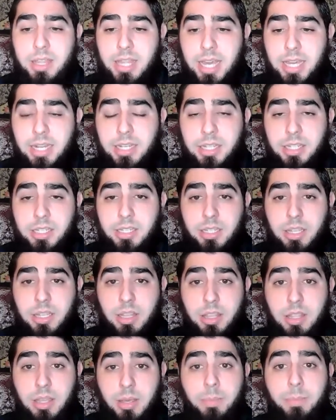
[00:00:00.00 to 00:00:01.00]
That is
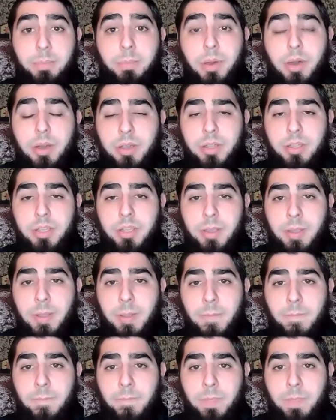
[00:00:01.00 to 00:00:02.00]
the book
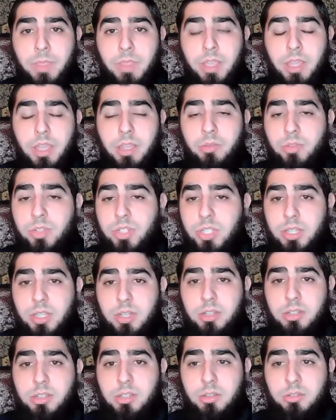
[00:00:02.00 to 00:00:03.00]
in which
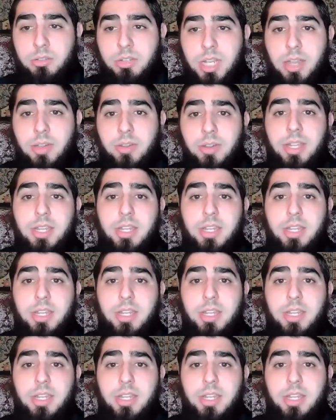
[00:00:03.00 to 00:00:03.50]
there is no doubt,